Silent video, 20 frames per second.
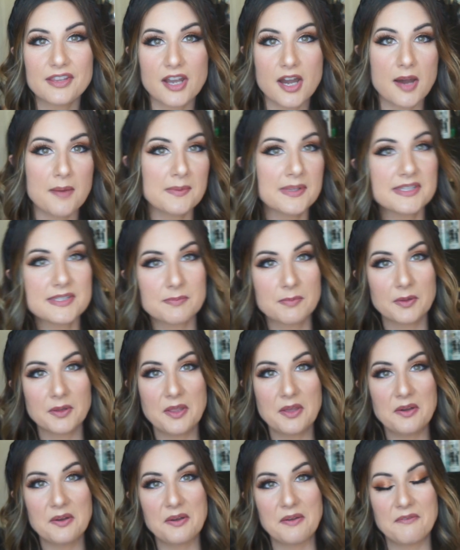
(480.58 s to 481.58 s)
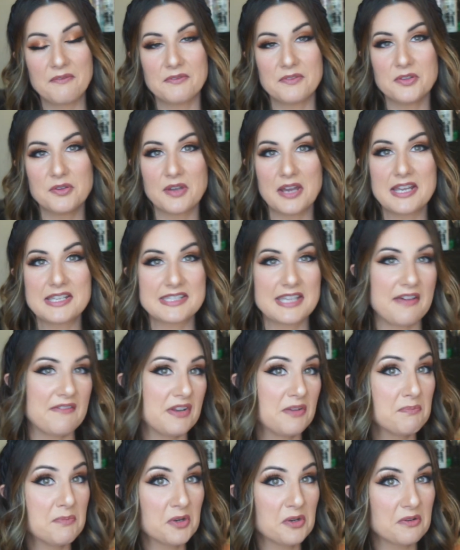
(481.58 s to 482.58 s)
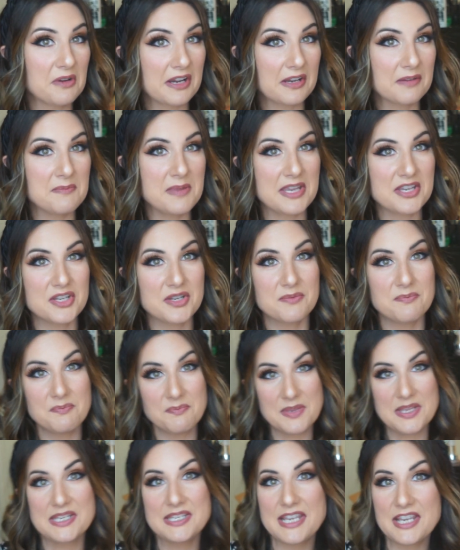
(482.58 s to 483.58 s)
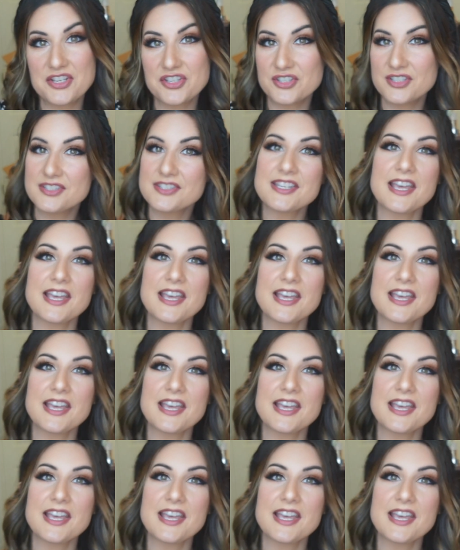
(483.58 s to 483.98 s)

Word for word: the comments below if you guys have any book recommendations.